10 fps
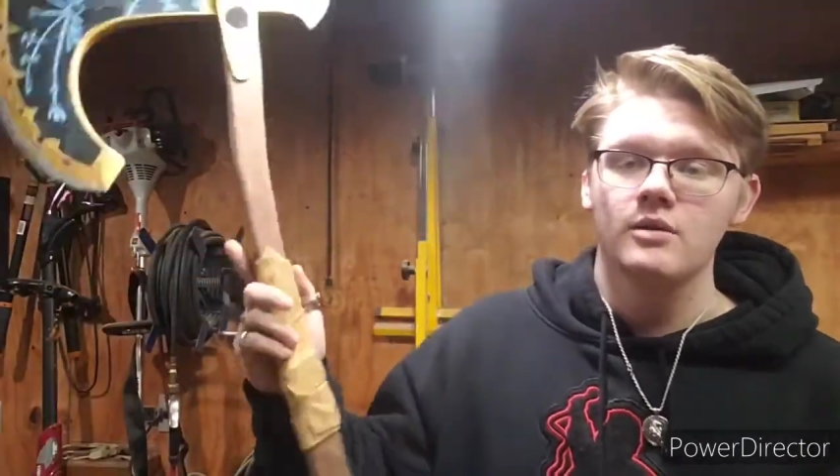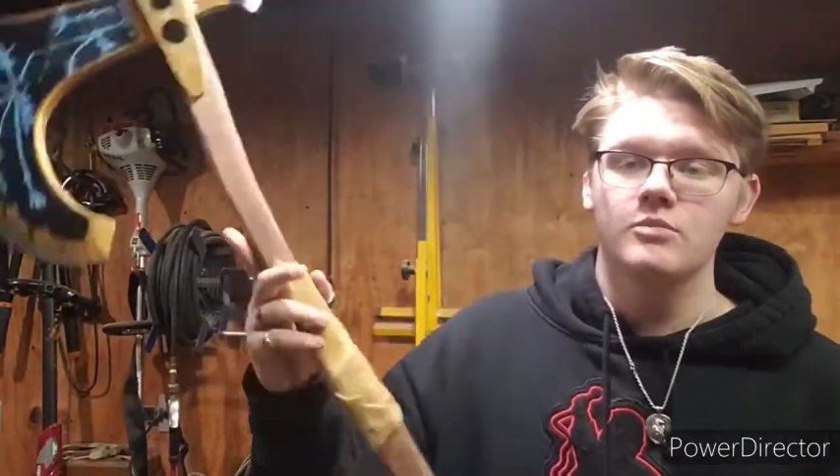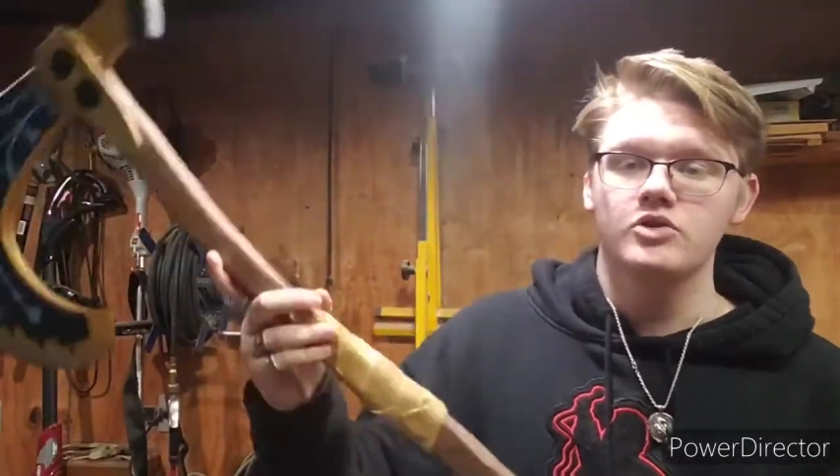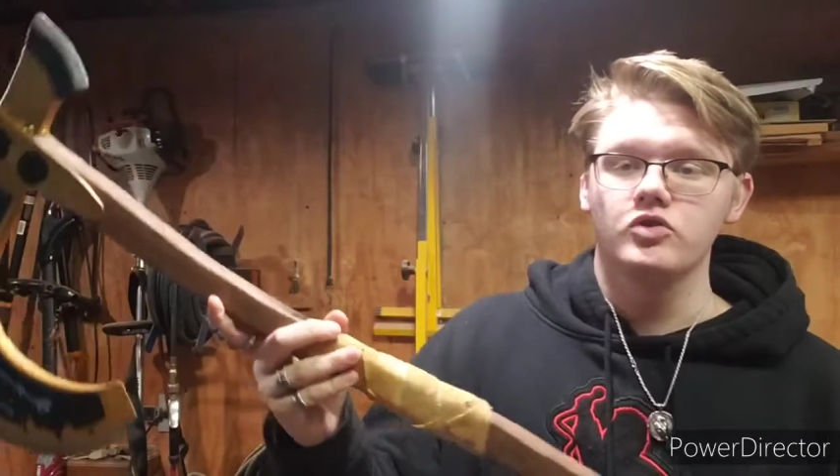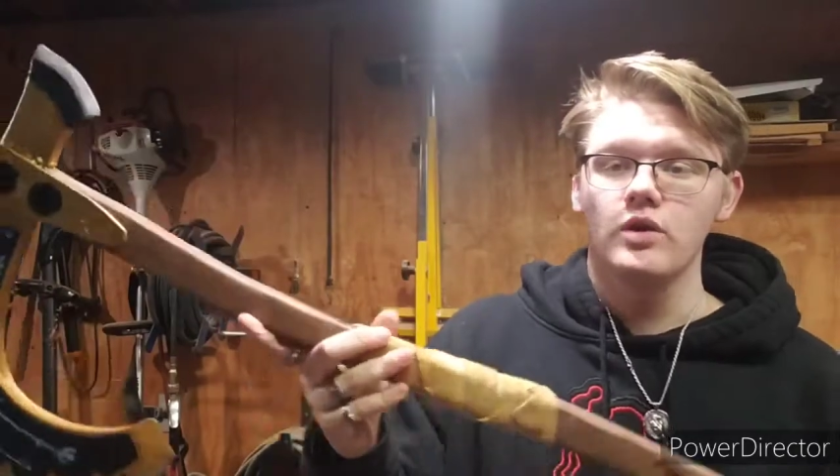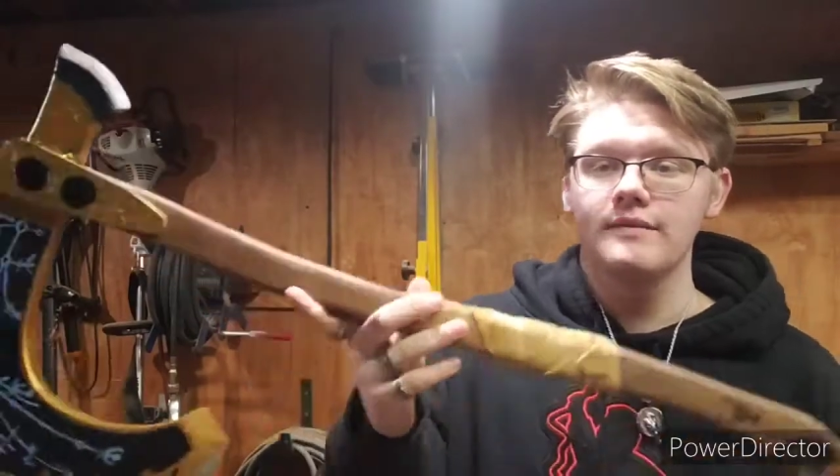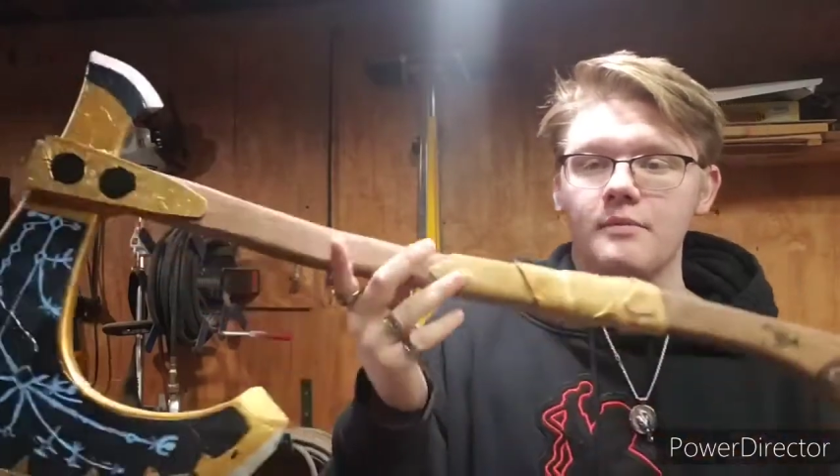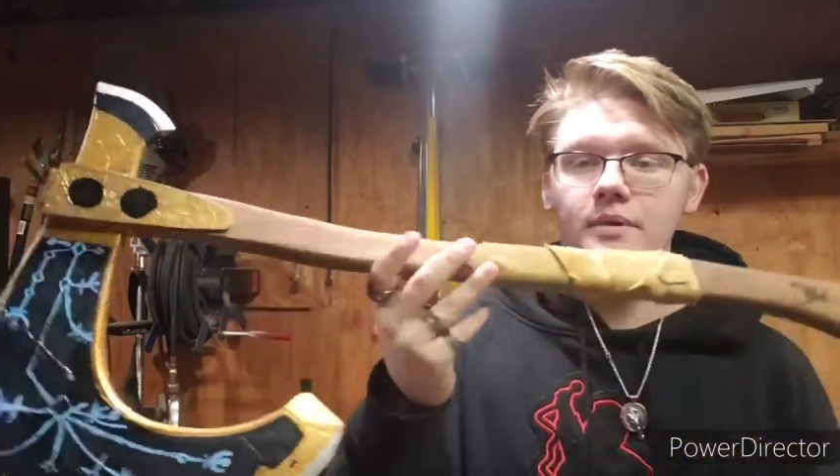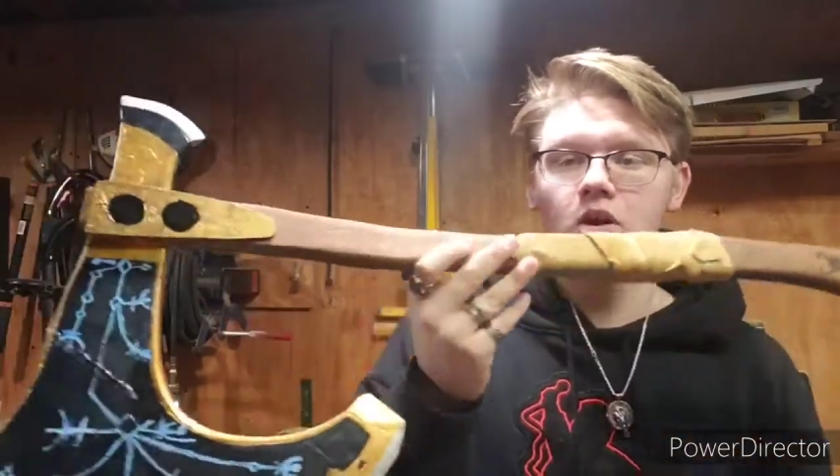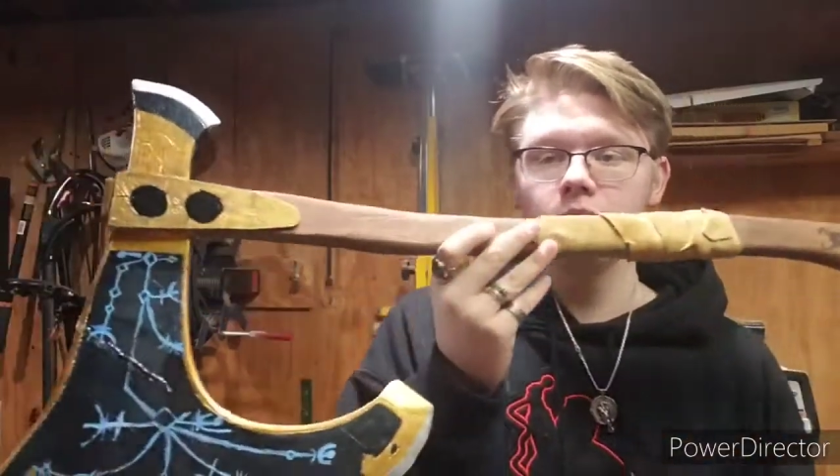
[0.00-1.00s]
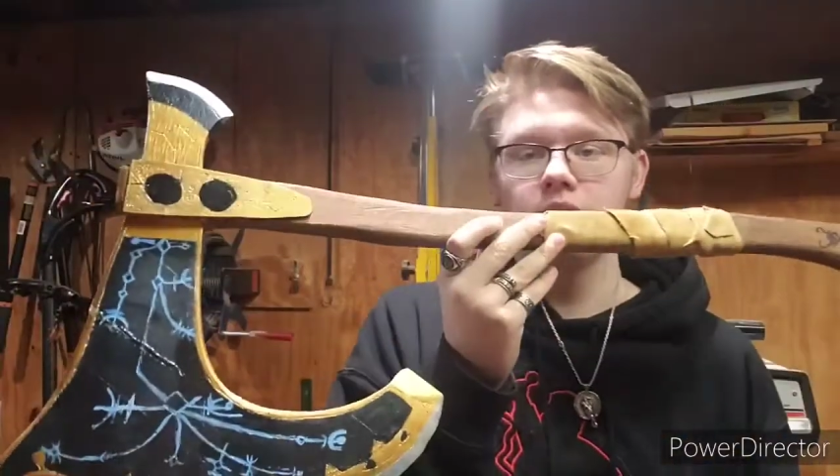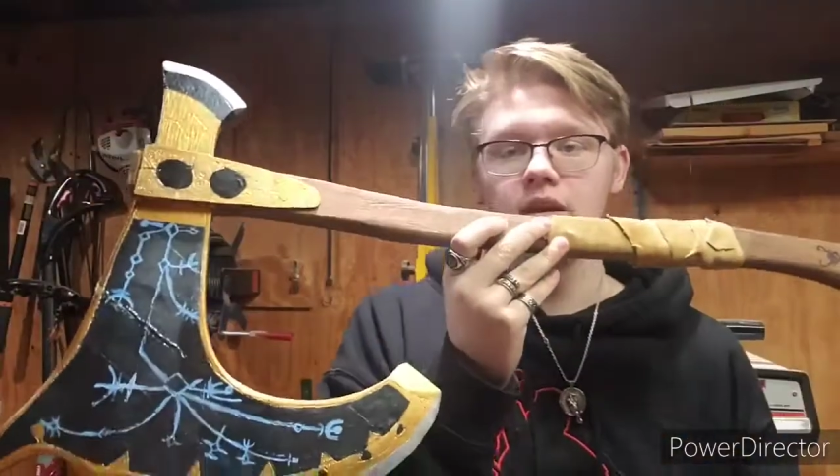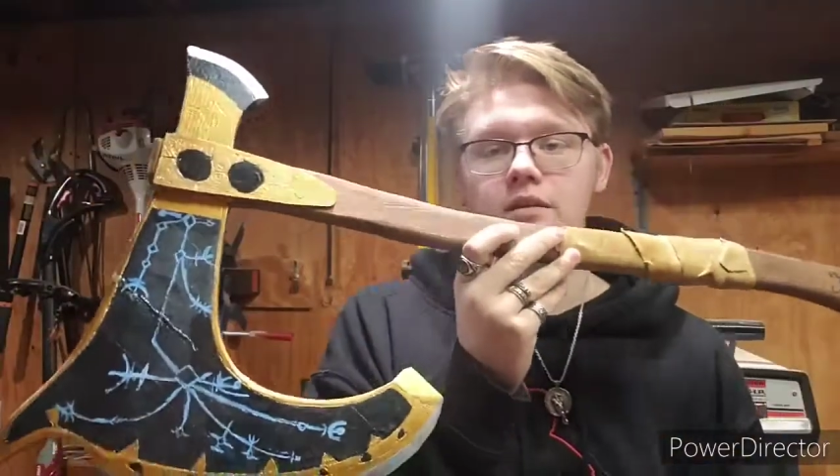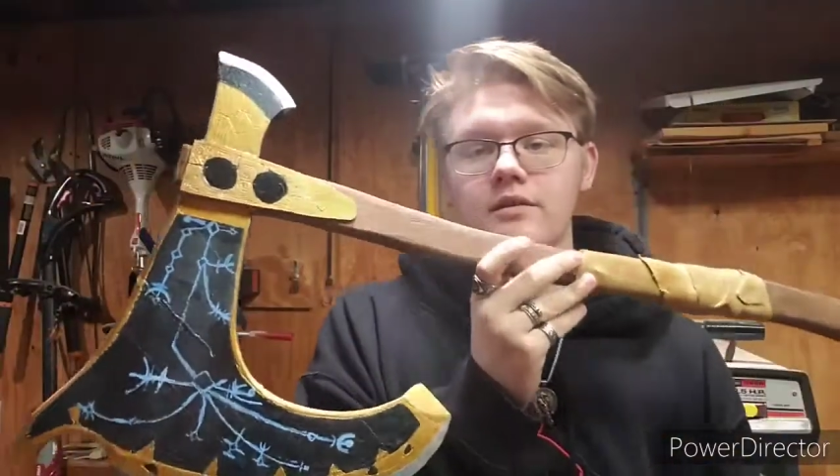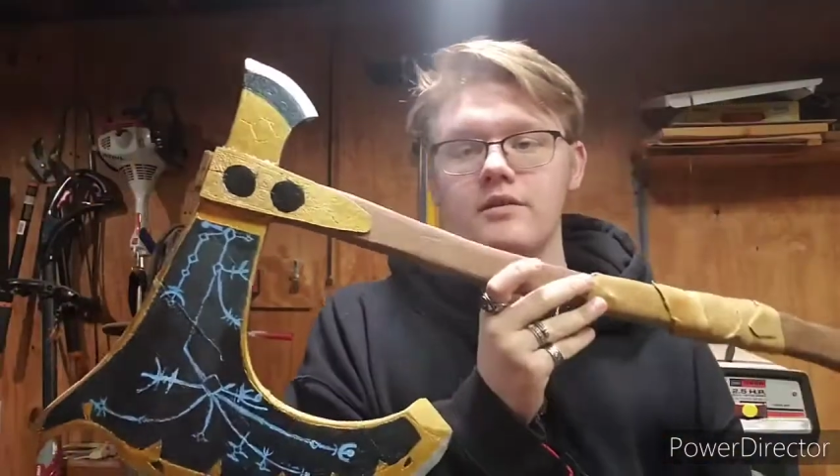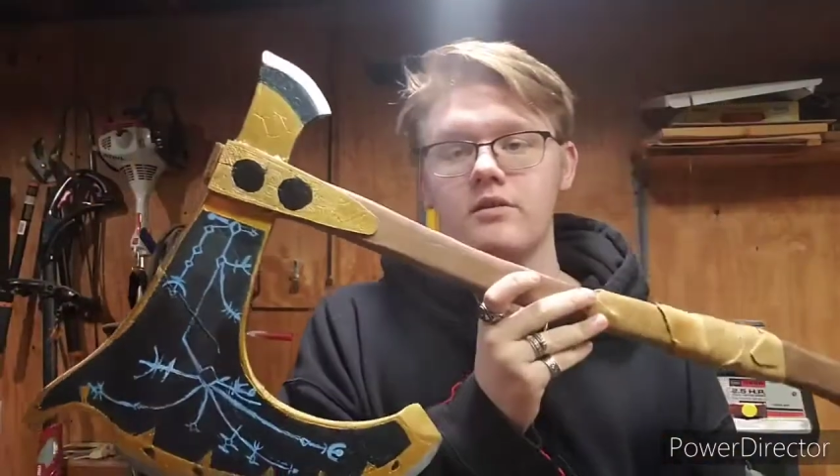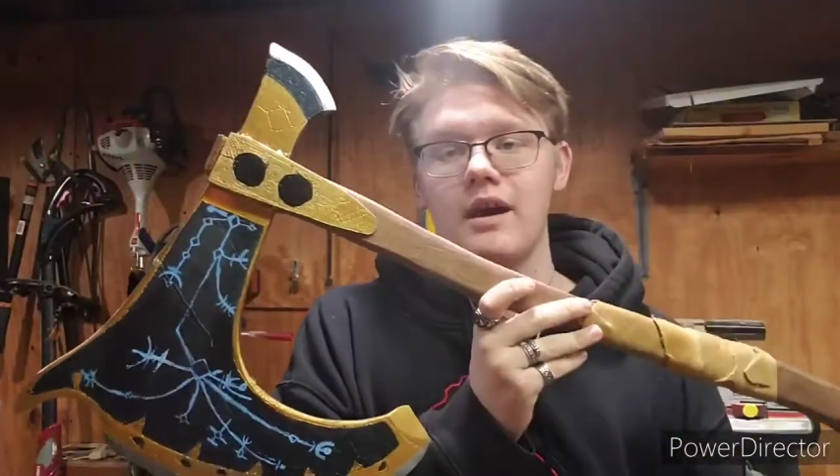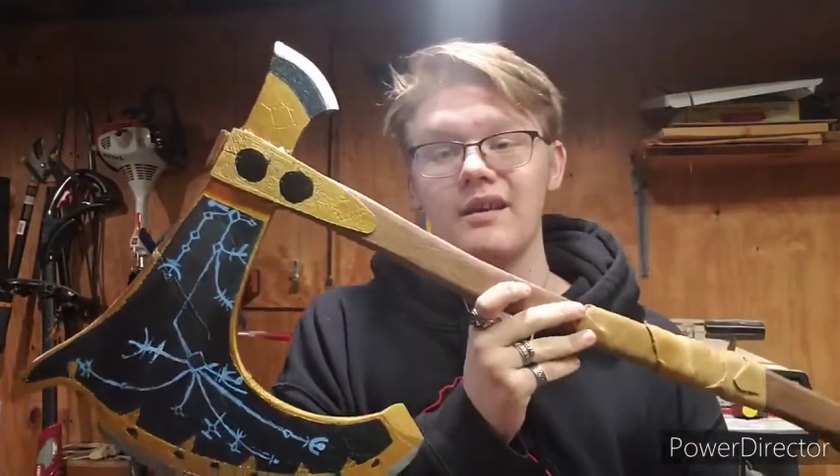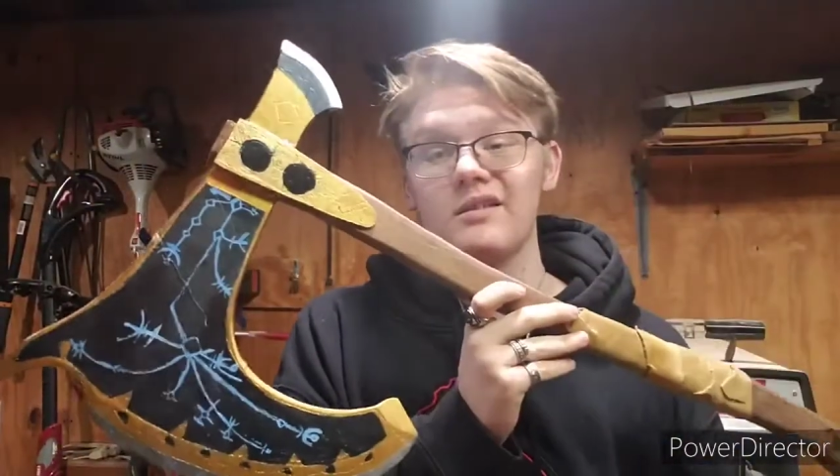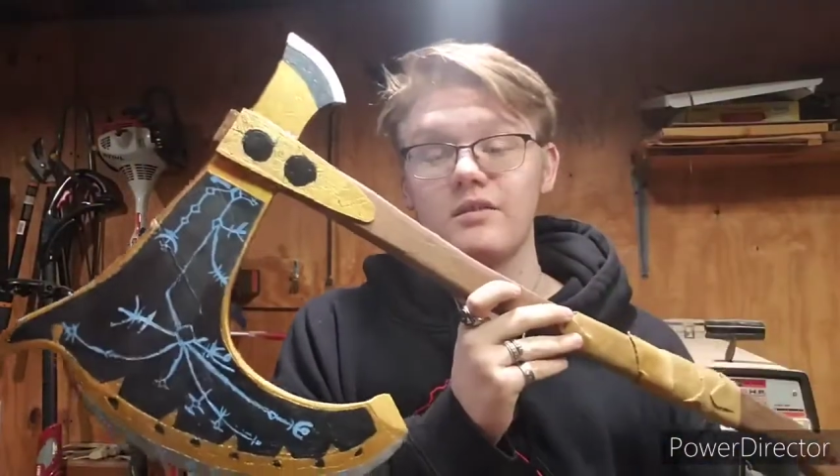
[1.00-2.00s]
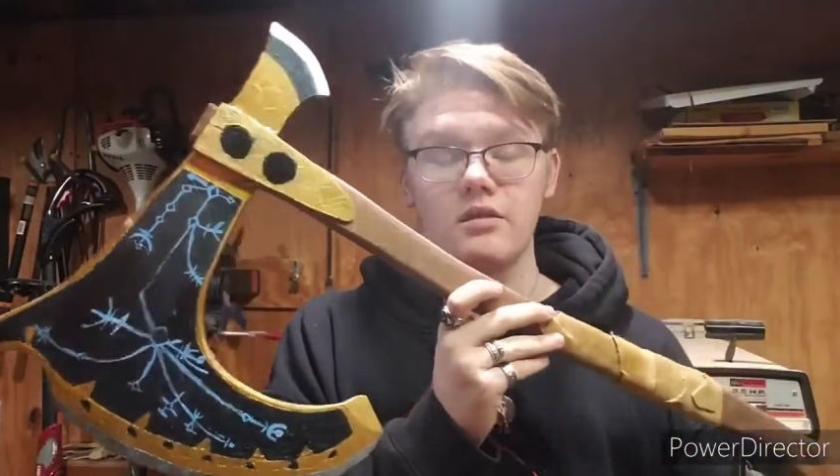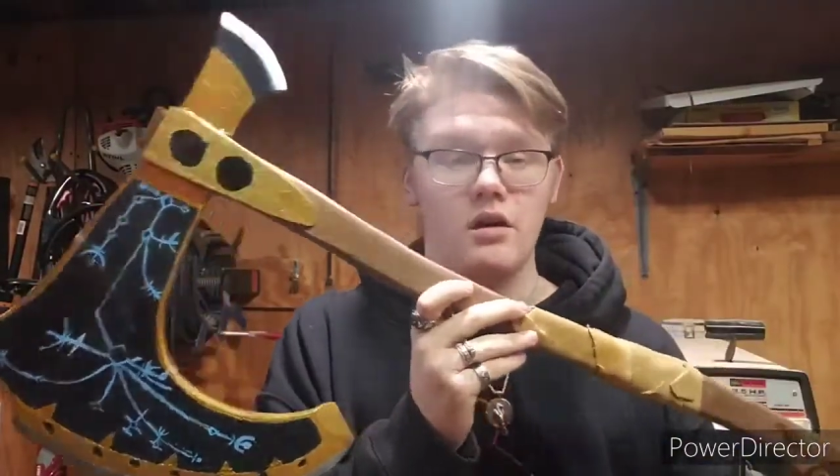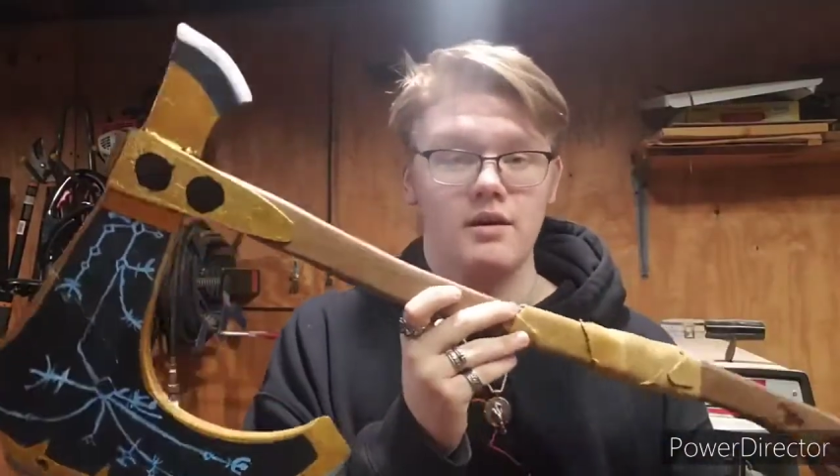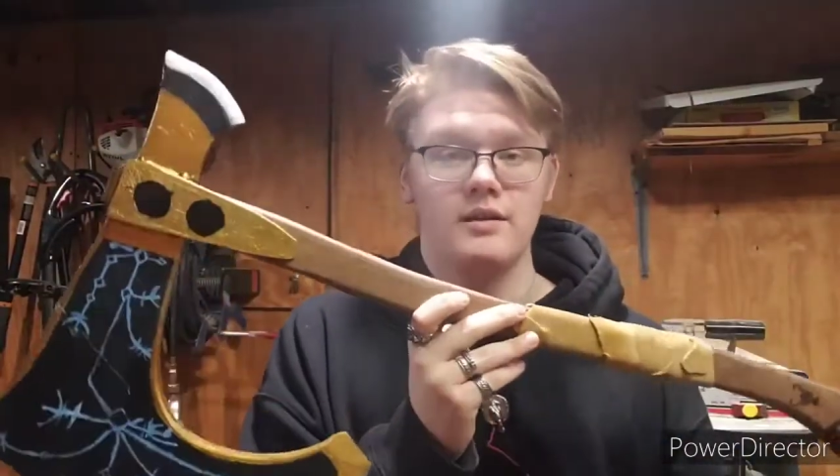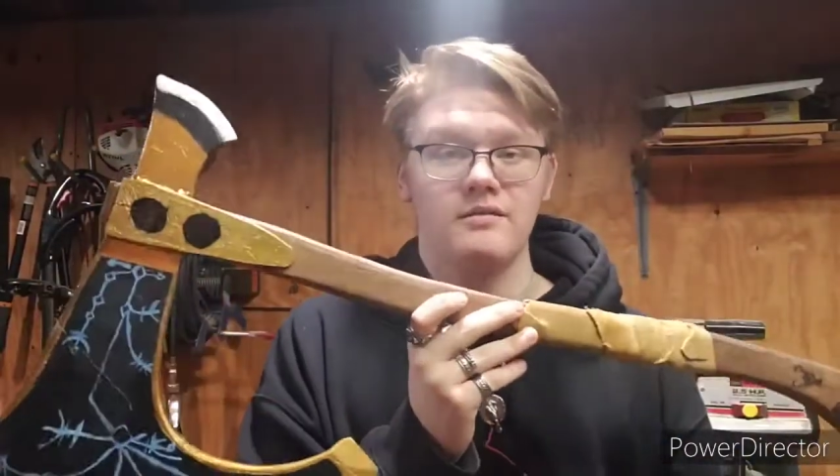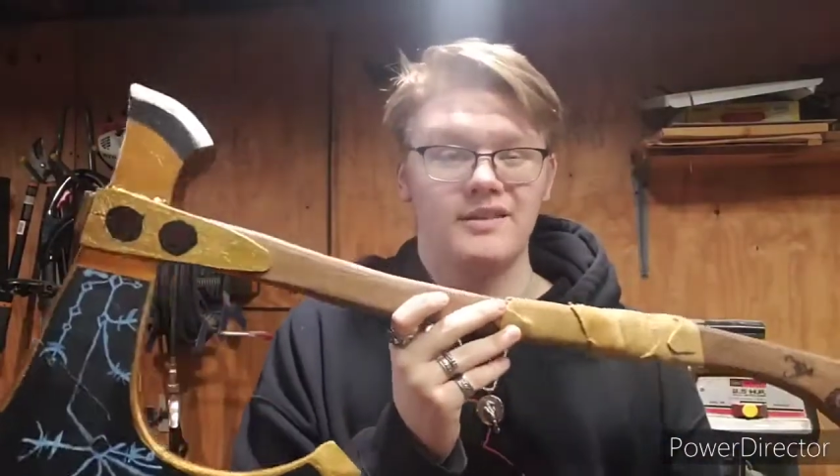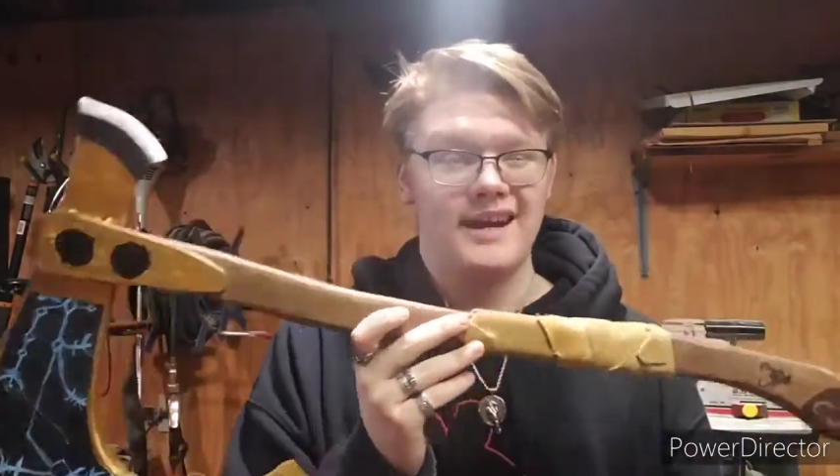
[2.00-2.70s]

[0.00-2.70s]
majority of the build because you guys saw it